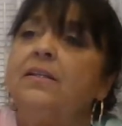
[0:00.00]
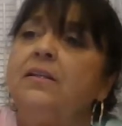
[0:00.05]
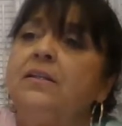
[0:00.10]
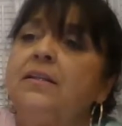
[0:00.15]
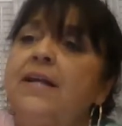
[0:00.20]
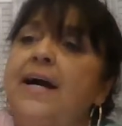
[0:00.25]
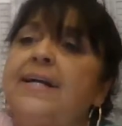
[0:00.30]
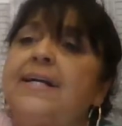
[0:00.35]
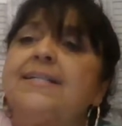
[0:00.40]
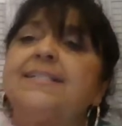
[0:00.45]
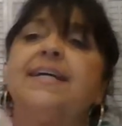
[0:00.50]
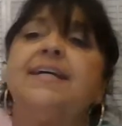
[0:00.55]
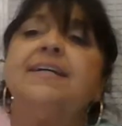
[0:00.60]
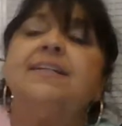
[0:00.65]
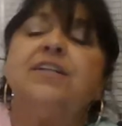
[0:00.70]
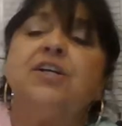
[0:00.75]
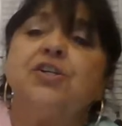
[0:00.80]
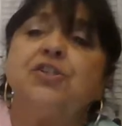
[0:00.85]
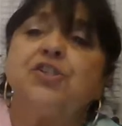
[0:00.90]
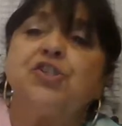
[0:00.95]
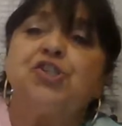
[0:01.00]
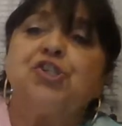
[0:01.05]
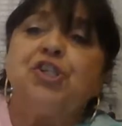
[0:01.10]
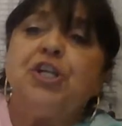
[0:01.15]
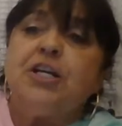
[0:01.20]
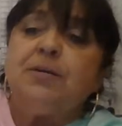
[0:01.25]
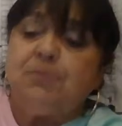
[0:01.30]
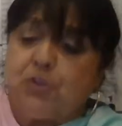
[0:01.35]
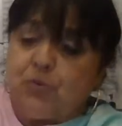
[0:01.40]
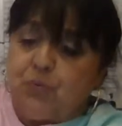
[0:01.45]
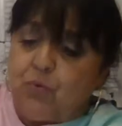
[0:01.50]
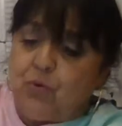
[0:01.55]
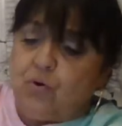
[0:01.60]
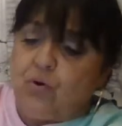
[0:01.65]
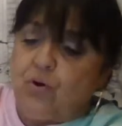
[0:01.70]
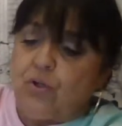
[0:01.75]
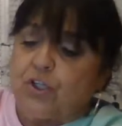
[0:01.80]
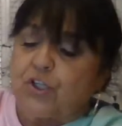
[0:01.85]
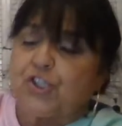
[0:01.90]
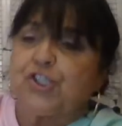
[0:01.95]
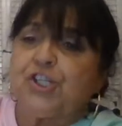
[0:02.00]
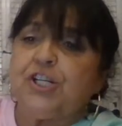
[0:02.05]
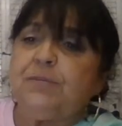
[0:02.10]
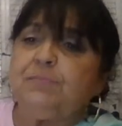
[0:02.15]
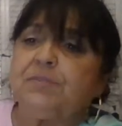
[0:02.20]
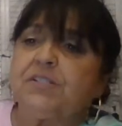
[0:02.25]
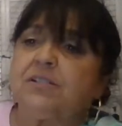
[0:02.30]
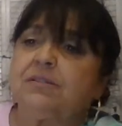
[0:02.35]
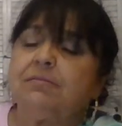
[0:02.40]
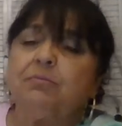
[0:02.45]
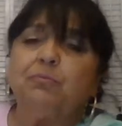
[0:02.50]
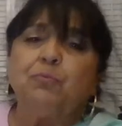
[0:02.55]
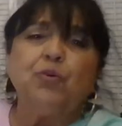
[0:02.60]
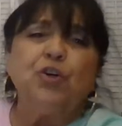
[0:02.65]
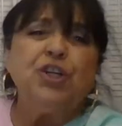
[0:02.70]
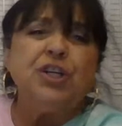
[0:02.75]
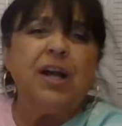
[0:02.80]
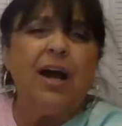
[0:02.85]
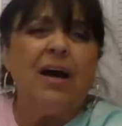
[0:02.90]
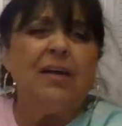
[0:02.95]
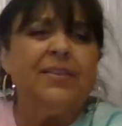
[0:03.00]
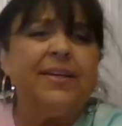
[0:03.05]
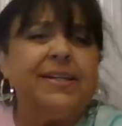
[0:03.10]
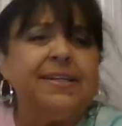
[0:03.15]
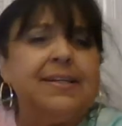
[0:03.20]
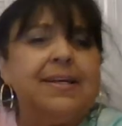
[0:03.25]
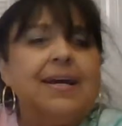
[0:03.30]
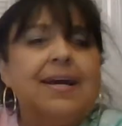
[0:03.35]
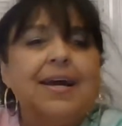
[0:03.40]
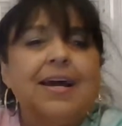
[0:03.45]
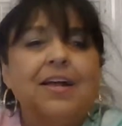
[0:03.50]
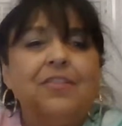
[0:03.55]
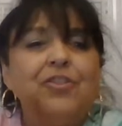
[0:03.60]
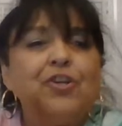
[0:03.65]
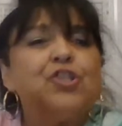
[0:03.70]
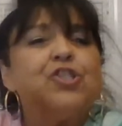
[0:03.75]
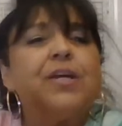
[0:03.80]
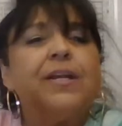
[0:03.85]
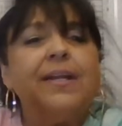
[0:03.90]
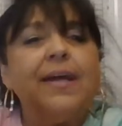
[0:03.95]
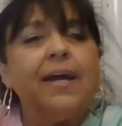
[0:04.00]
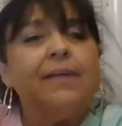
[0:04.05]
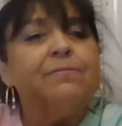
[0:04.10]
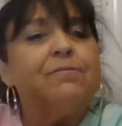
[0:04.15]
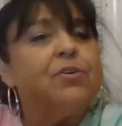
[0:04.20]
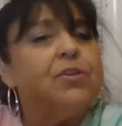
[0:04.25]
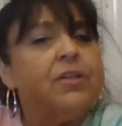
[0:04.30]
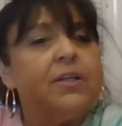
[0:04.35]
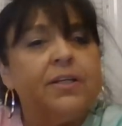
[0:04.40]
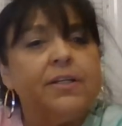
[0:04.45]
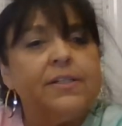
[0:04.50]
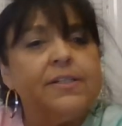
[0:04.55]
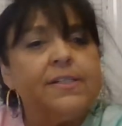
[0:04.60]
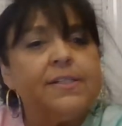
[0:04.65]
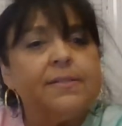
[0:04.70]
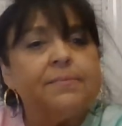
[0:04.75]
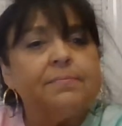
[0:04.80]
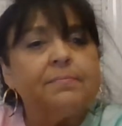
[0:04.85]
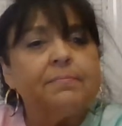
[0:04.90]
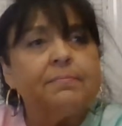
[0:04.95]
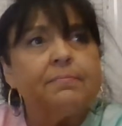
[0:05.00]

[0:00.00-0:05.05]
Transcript: Like I said, there's sheep's wool or sheep's, what do you call it? There's a name for this.